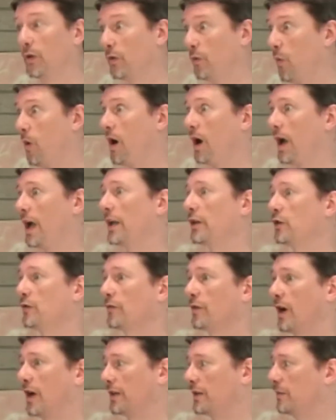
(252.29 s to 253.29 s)
With wine,
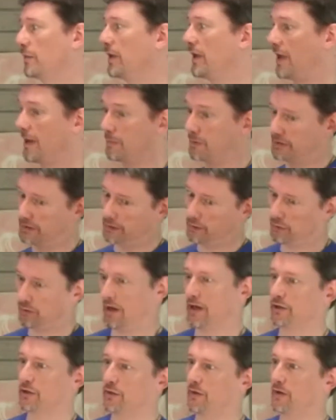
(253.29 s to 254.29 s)
you've got to be able to
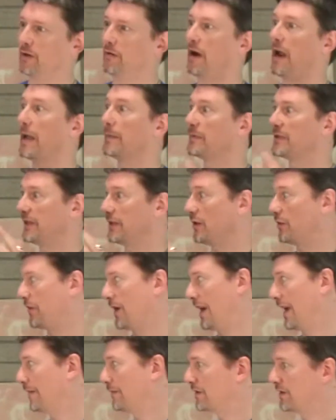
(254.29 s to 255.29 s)
crush the grapes and you've
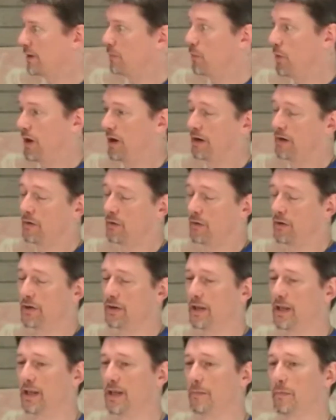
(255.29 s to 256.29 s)
got to have somewhere in
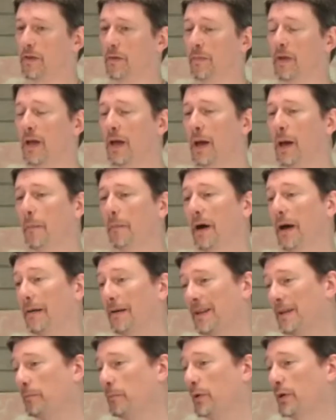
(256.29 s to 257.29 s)
order to keep them.
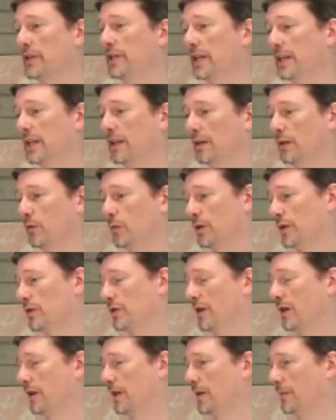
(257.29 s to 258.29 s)
But in particular, when you're
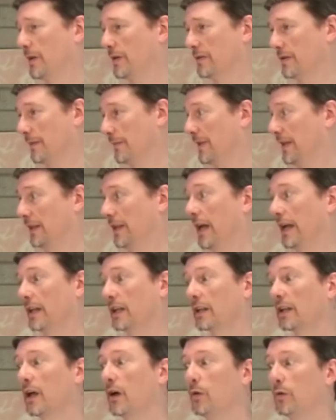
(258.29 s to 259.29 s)
talking about something like
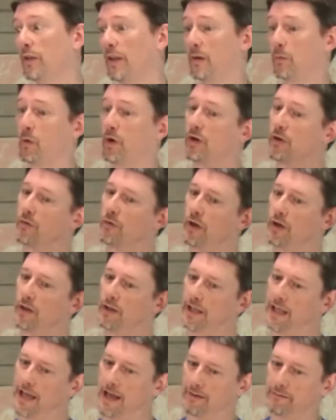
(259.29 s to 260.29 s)
clothing, where you not
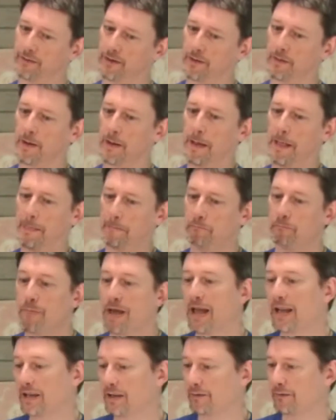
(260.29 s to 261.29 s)
only have to
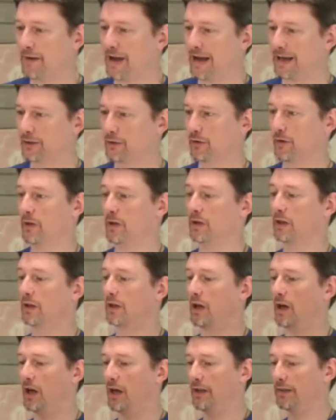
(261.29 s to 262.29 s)
manufacture the
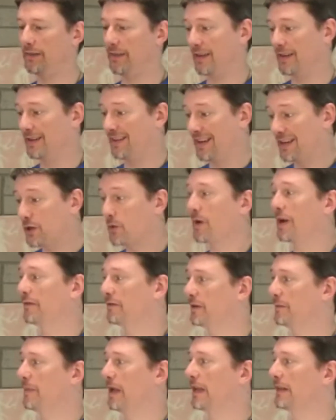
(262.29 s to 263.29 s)
cloth, and then you
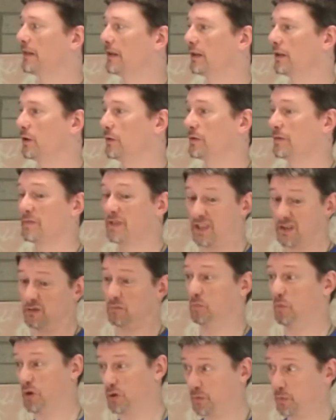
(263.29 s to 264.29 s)
have to make the clothes
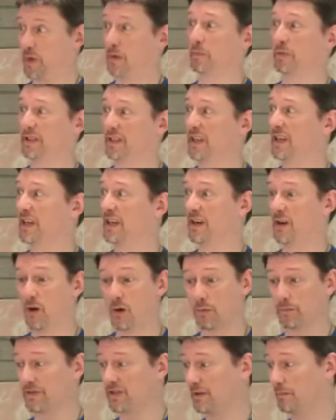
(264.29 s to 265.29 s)
themselves. Most people did it at
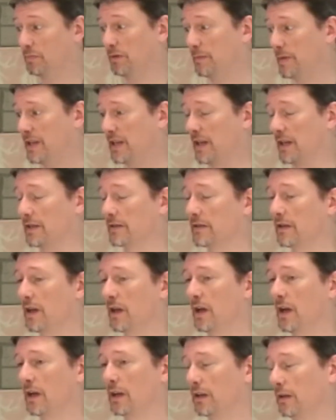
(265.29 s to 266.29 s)
home simply because
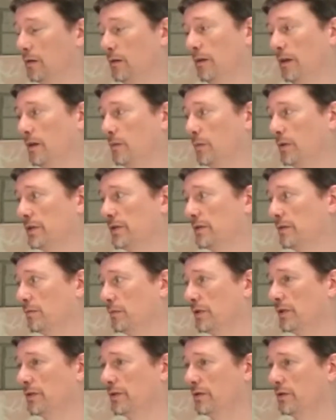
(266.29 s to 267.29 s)
clothing
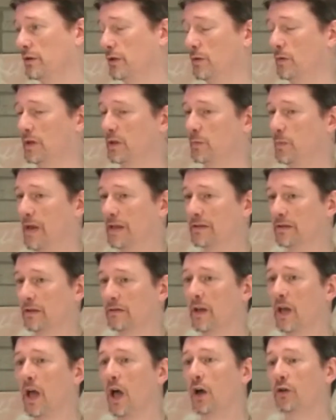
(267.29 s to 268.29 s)
was too
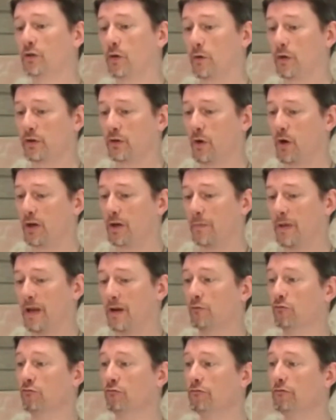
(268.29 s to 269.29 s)
expensive. So there's going to be
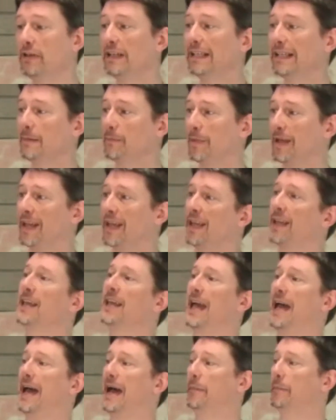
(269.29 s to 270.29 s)
a really big
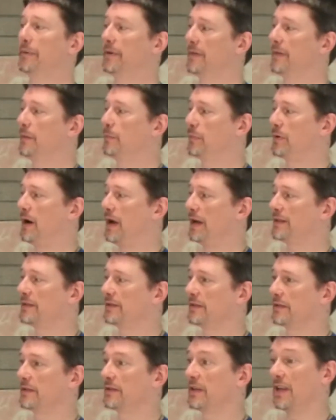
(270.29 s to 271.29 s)
gap in the
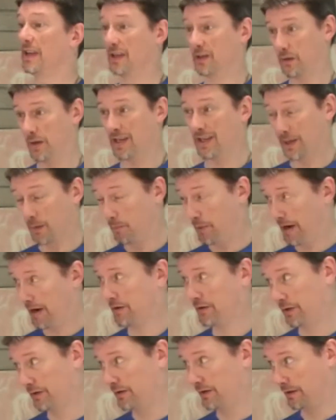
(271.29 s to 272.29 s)
prices in
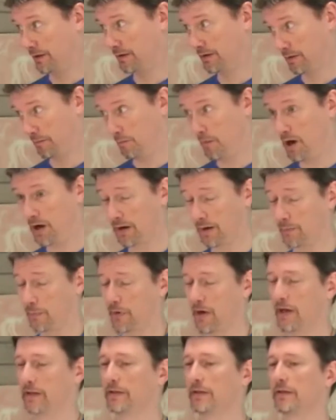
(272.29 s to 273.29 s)
comparison to modern
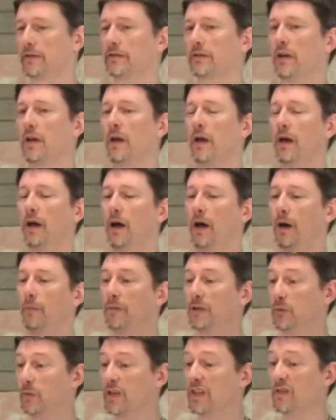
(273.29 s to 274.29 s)
prices
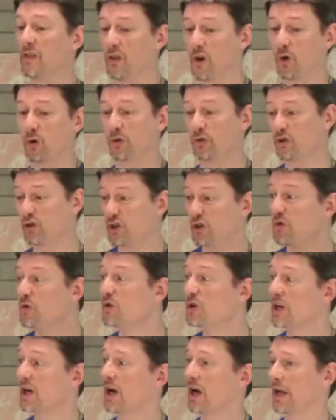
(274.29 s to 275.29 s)
between those
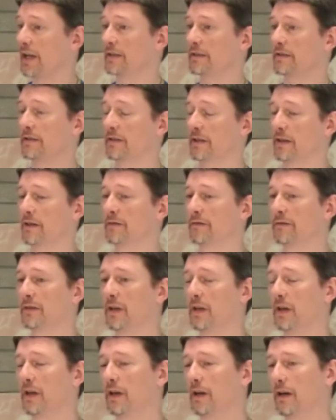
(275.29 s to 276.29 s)
2 kinds of